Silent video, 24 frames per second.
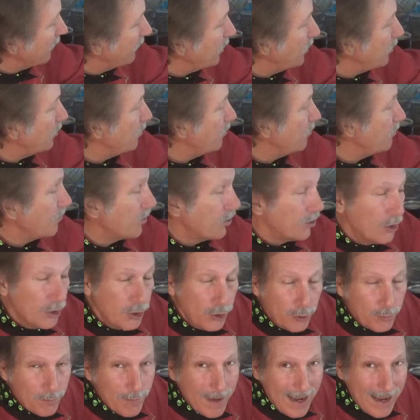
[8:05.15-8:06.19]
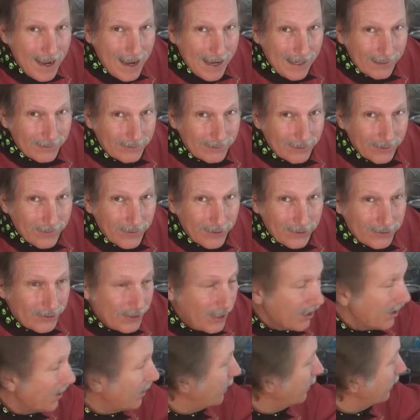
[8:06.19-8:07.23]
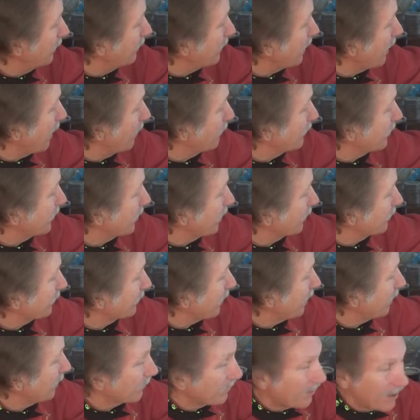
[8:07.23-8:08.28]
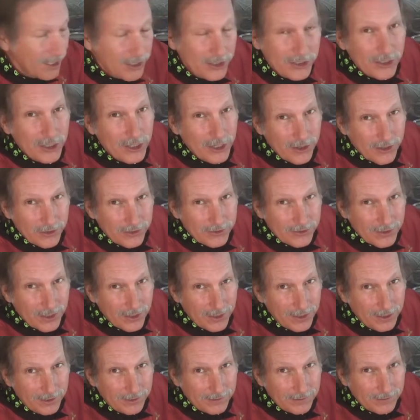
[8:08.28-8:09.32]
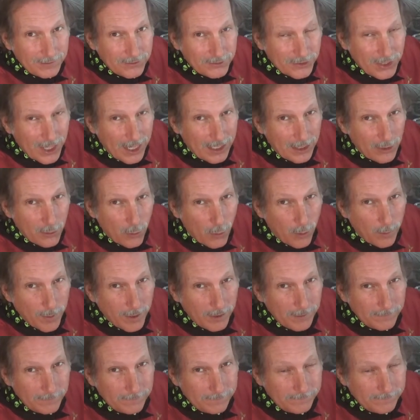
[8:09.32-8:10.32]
you the new mass of the sun times the acceleration of the sun second orbit.